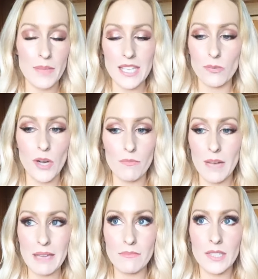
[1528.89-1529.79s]
That's what
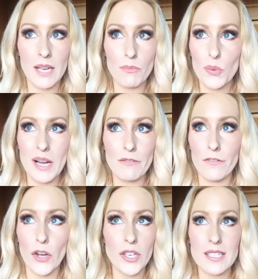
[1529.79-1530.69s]
my number one
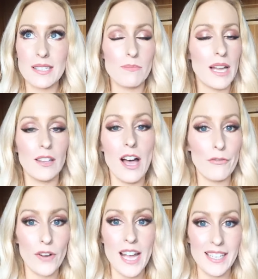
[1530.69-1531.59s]
focus in my
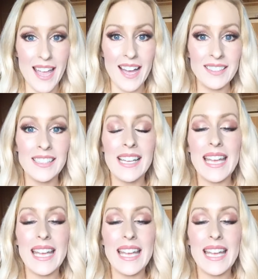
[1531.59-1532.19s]
life right now